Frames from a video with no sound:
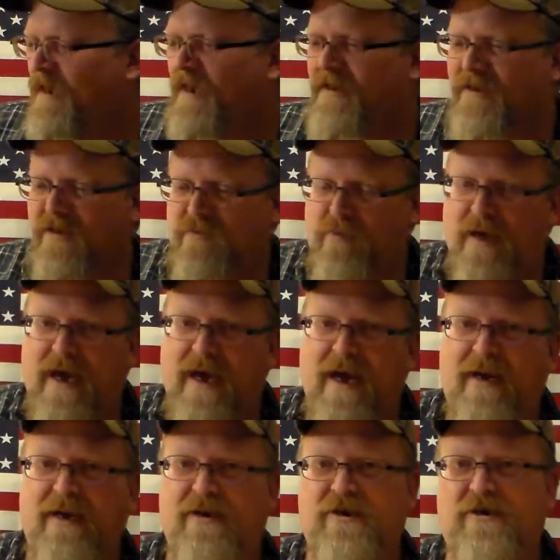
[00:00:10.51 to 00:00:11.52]
got this
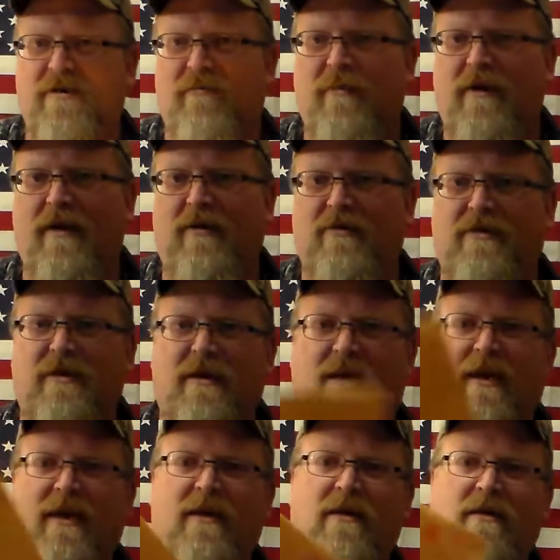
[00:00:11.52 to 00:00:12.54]
package in the mail
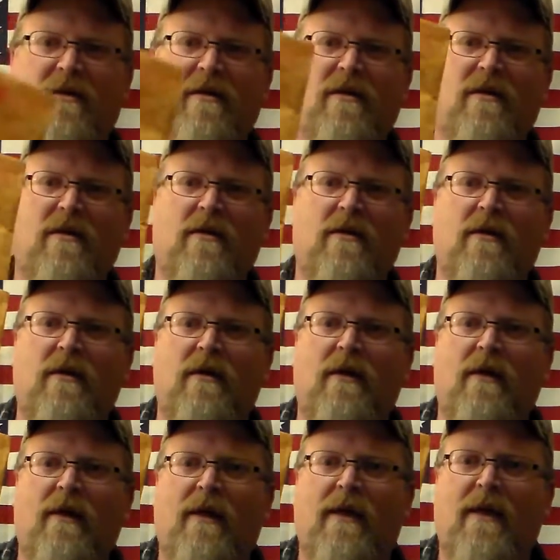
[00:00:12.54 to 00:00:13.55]
today,
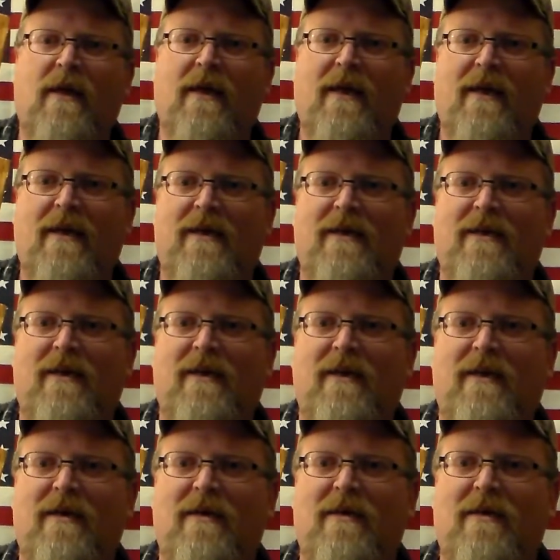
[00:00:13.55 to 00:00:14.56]

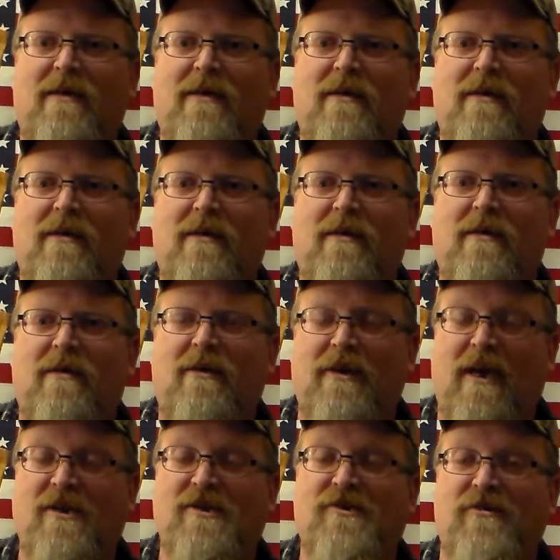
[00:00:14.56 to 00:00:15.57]
and
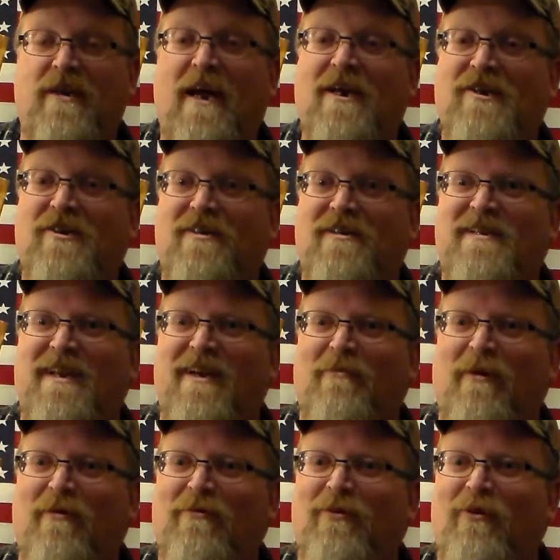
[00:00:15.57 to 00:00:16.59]
yesterday, I should say,
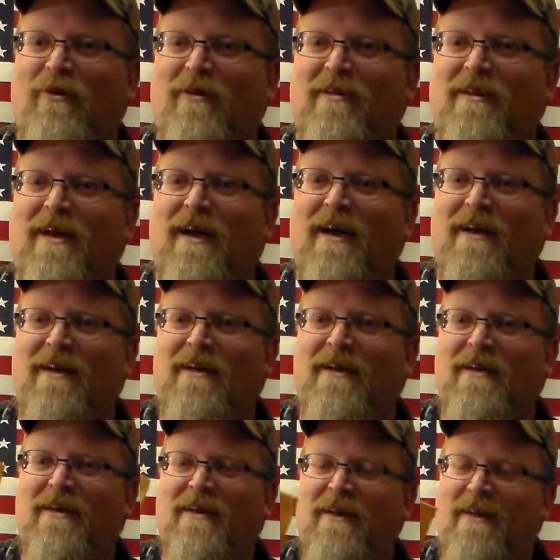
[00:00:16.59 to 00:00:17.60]
about 4 o'clock.
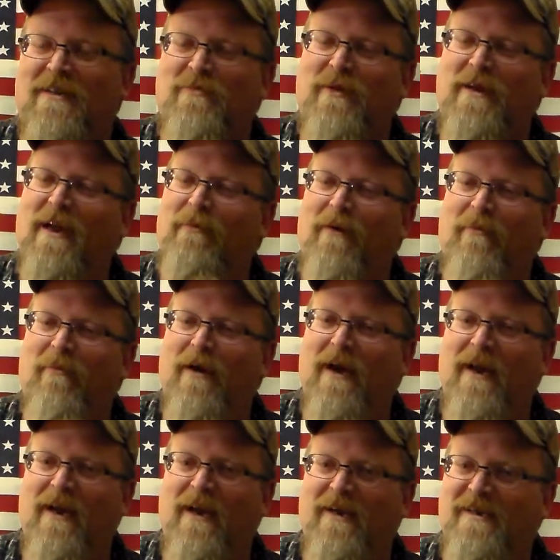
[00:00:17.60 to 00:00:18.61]
And it's been on my
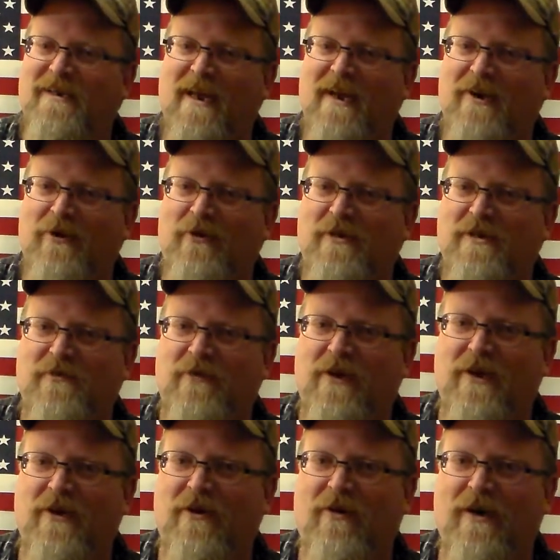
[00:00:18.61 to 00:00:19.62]
mind. I just had to do this
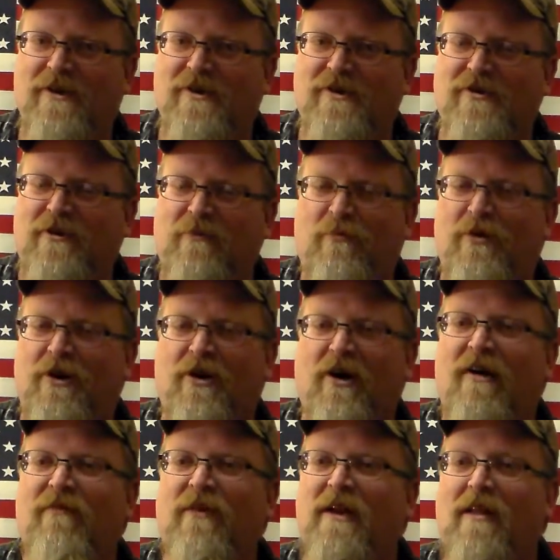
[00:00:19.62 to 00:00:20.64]
video. I just couldn't put it
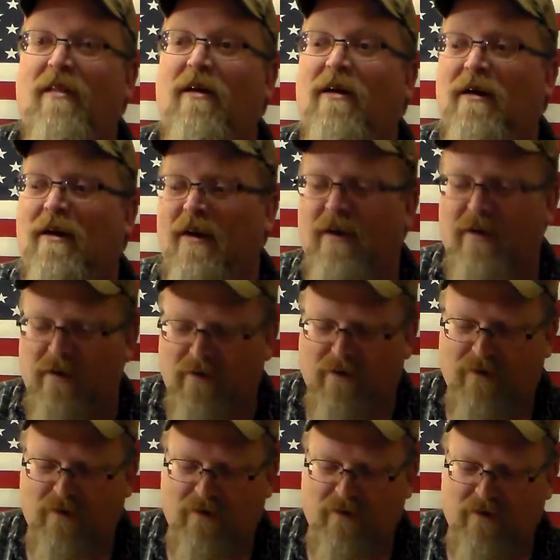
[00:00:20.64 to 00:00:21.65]
off any longer.
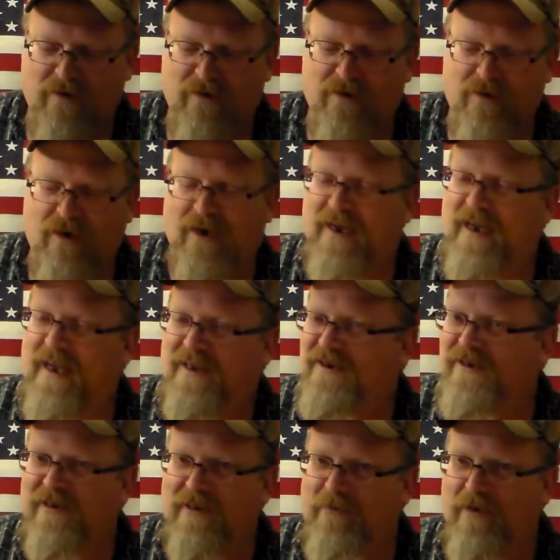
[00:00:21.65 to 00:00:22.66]
I can't
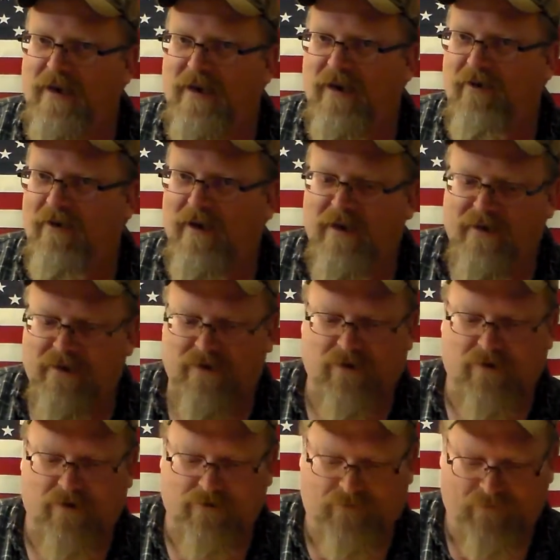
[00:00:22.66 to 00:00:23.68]
sleep anyway,
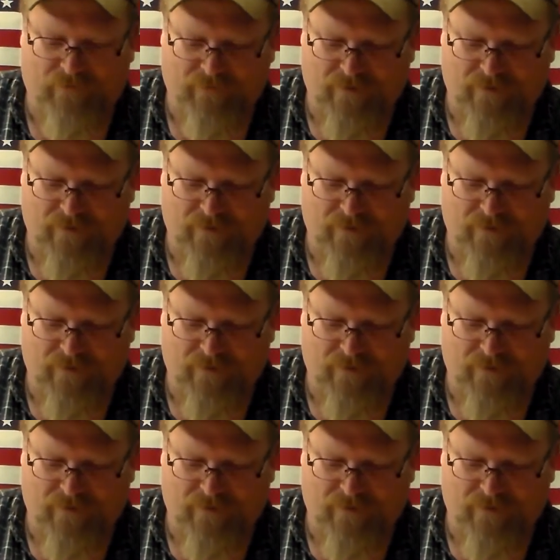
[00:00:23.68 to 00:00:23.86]
so.